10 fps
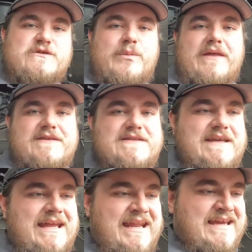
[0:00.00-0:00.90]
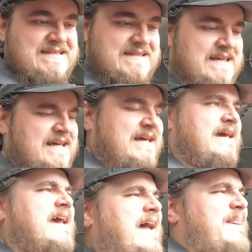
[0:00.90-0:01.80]
used by the CNS
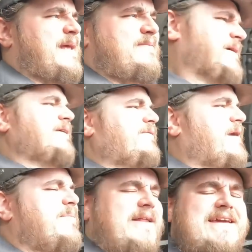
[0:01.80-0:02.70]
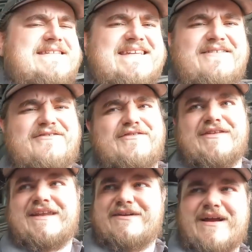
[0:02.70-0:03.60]
and then made replicas of
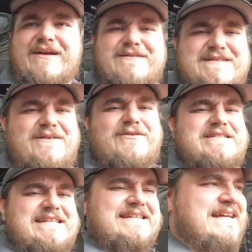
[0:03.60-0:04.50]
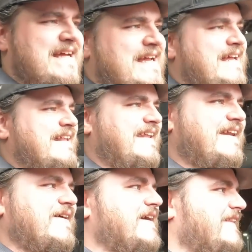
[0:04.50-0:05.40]
for the Durango and Silverton
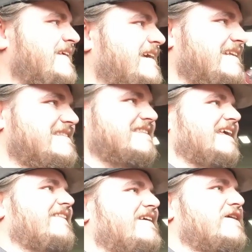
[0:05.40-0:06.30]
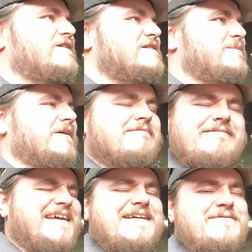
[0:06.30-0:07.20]
later in the years, but
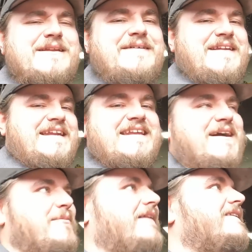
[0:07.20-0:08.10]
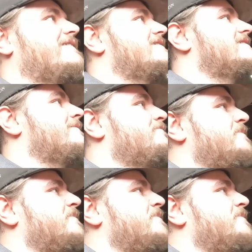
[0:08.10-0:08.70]
we don't need to talk about those.